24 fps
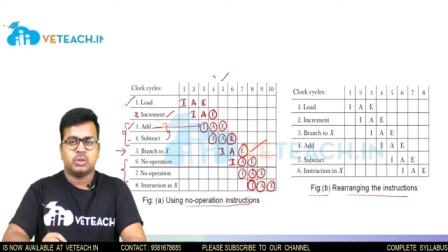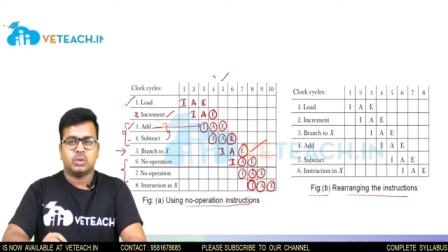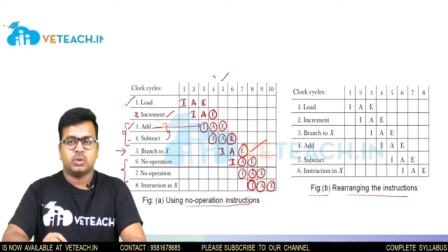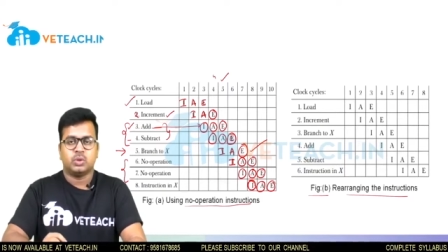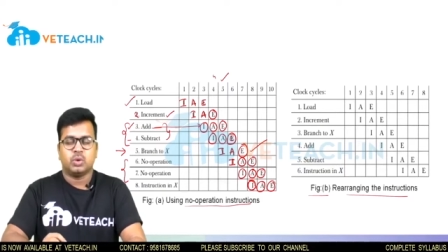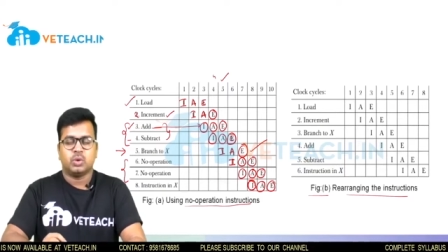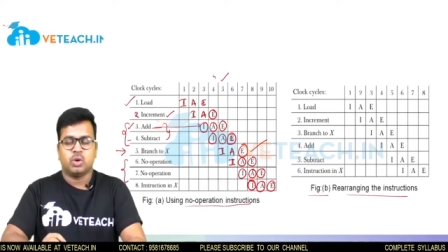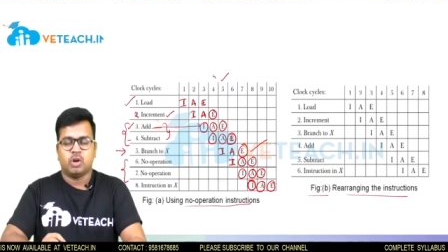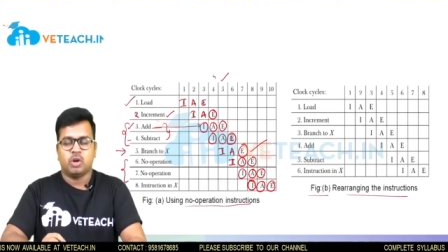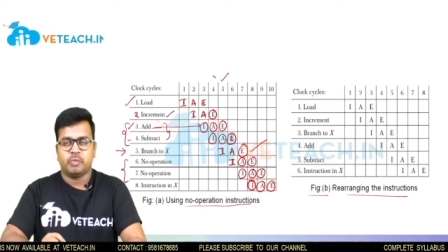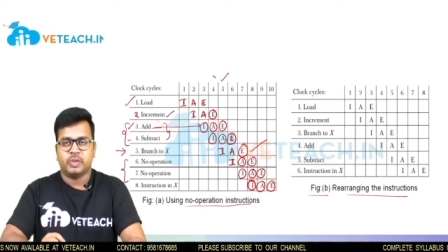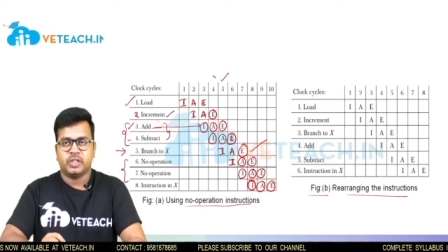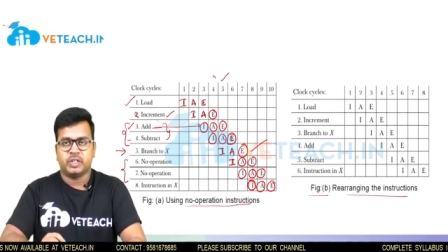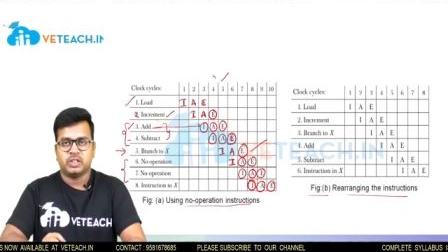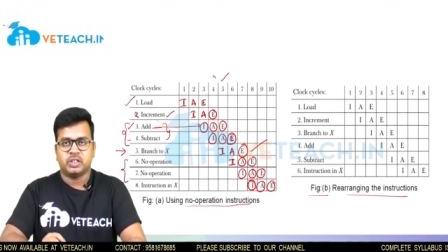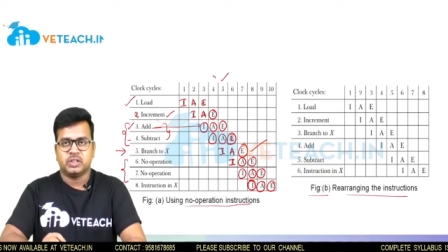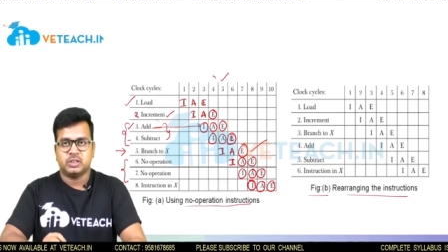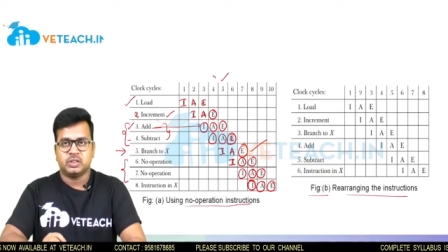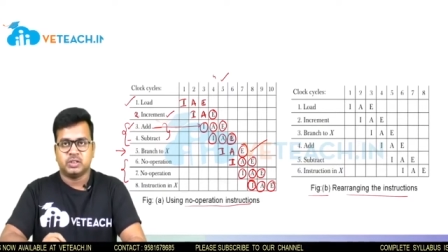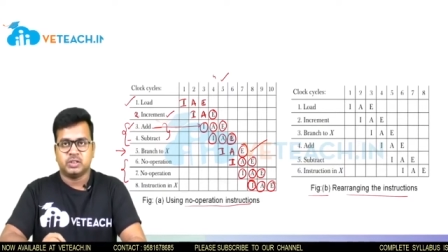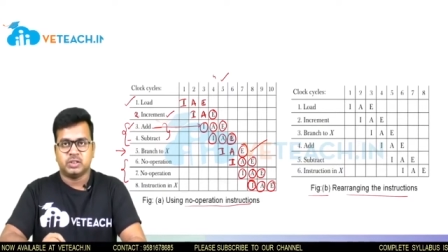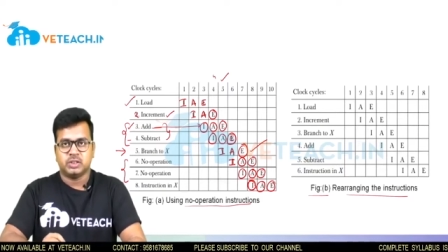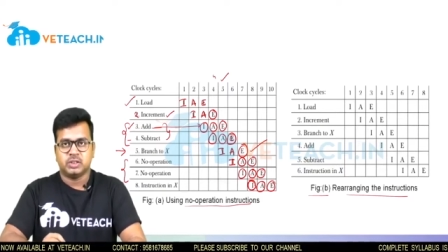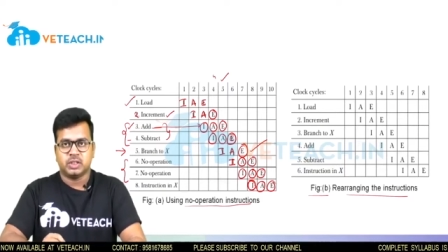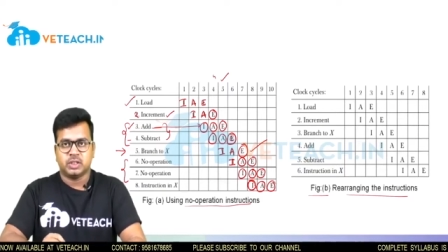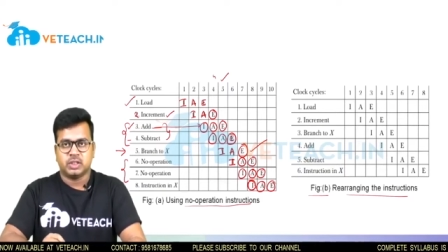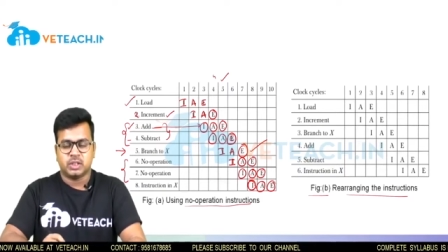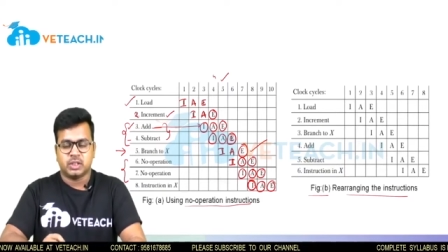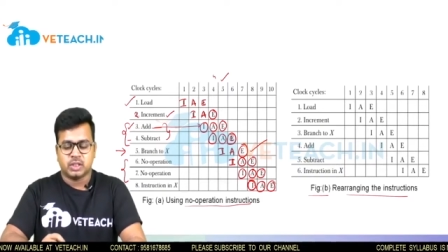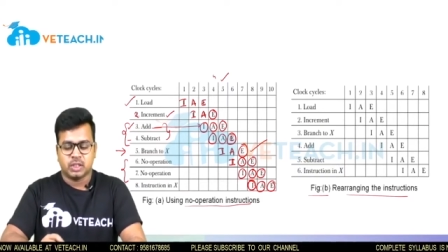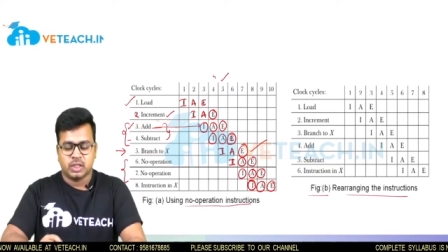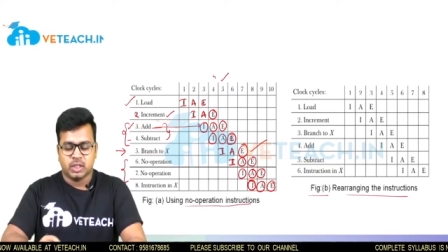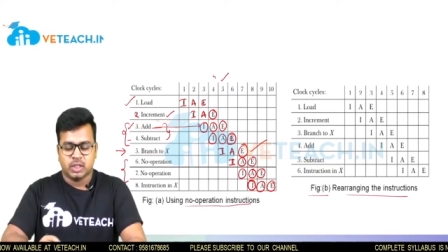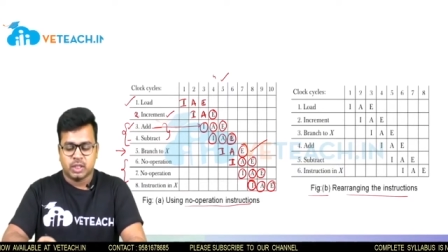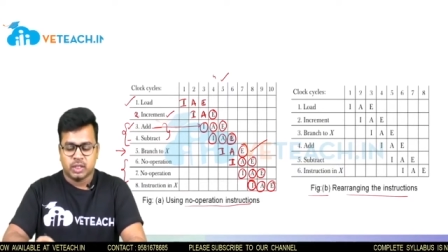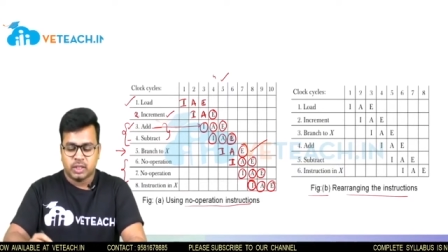no operations
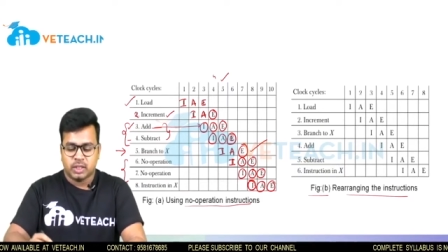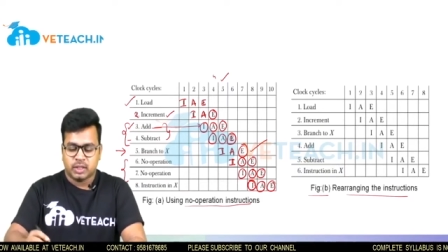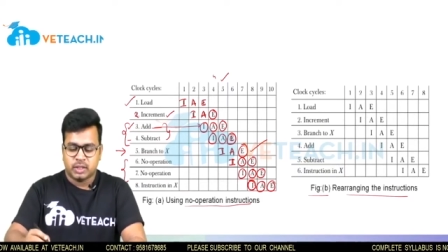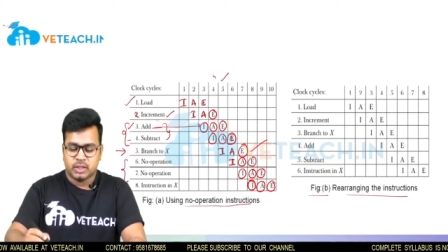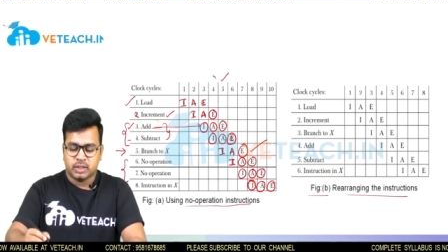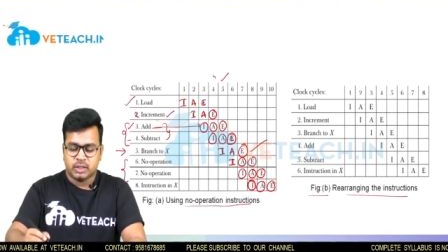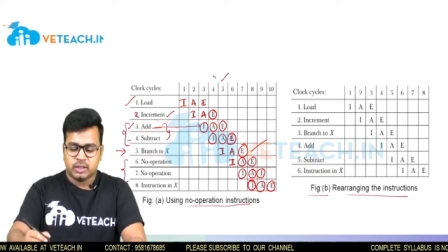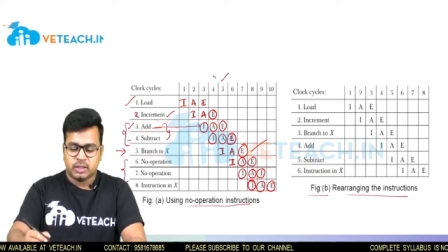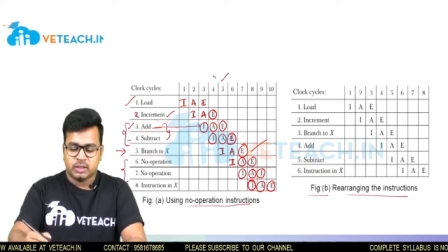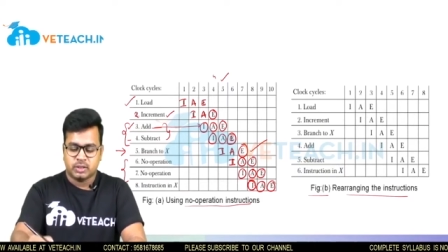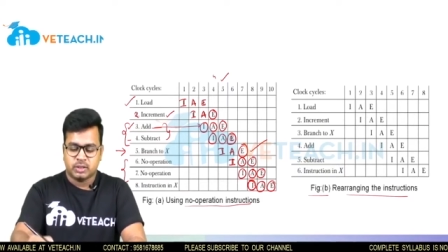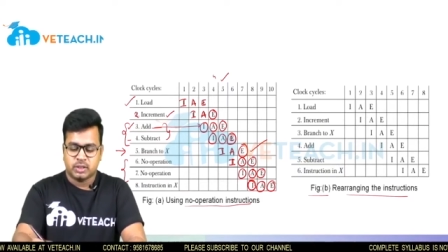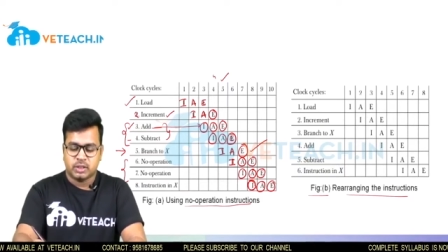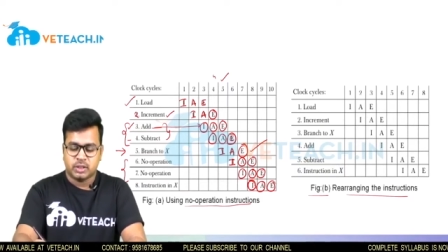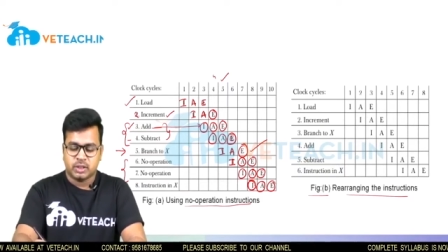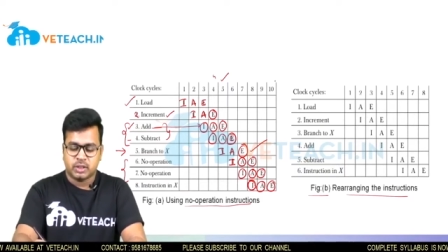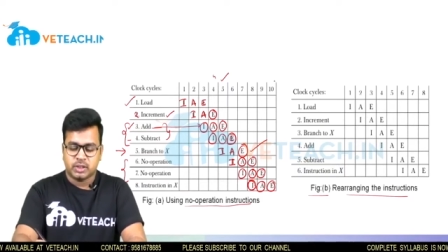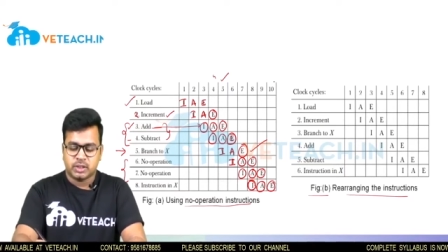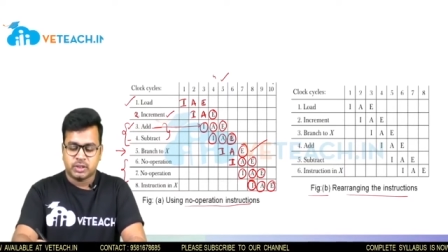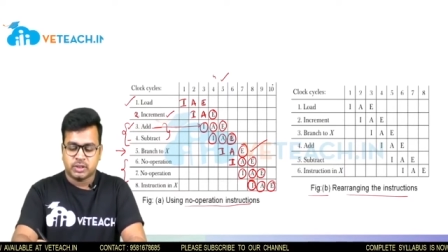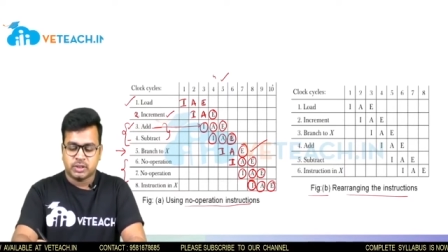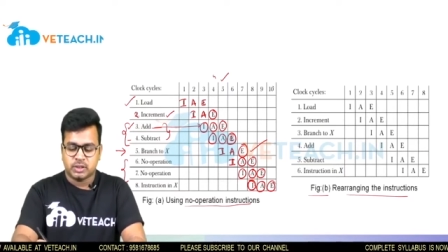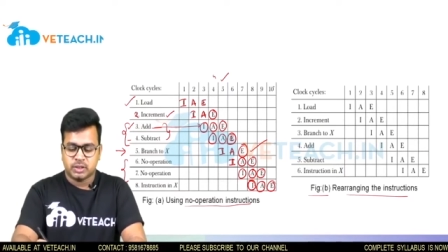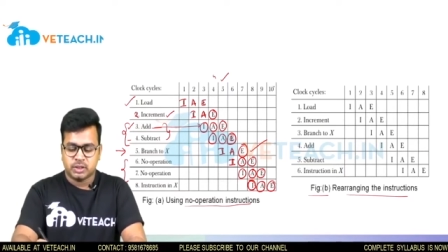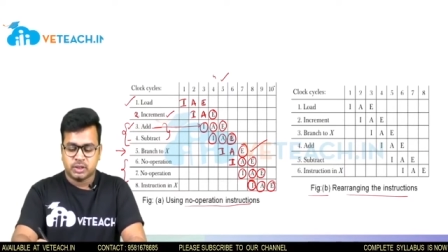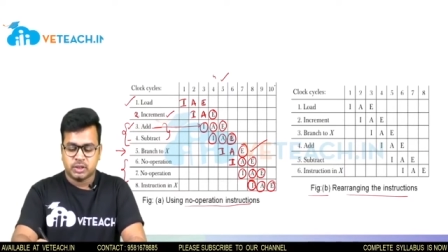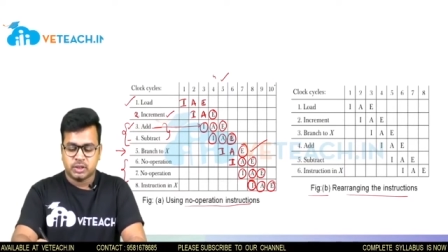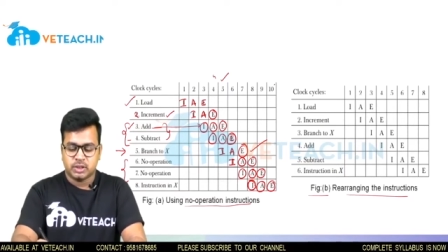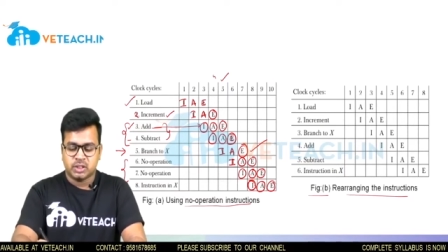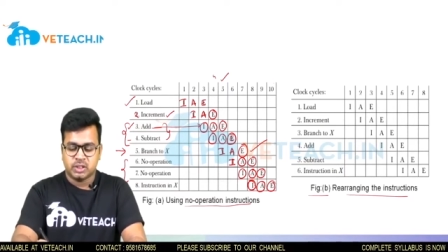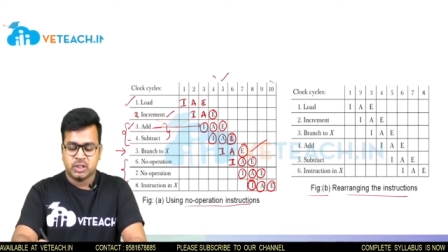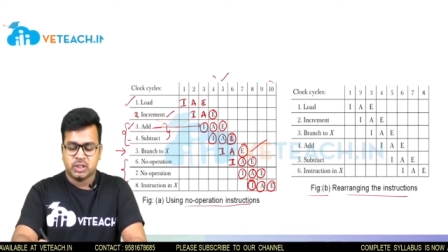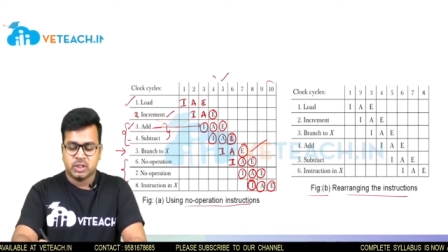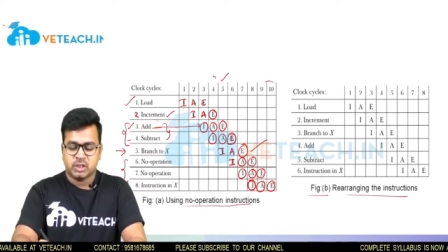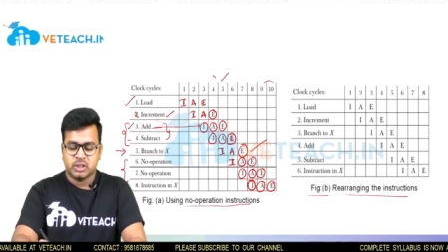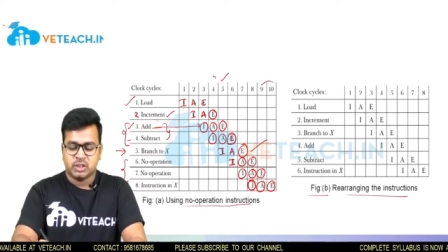here, and it is increasing
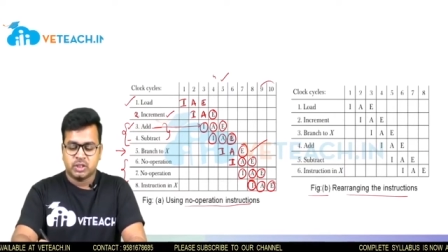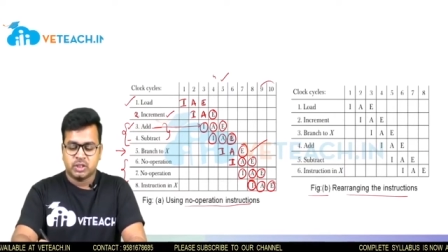the